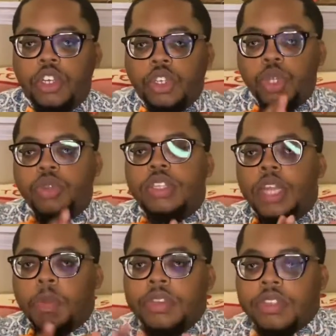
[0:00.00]
due to
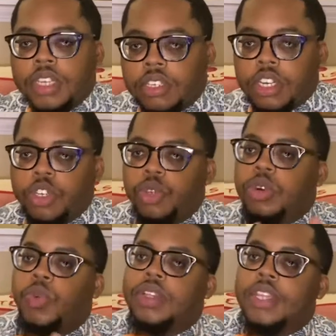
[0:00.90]
their position and due to
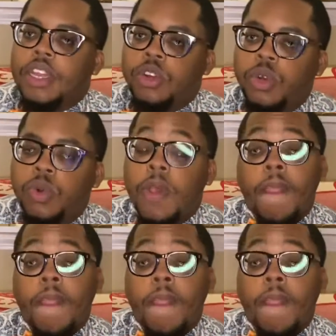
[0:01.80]
what they do,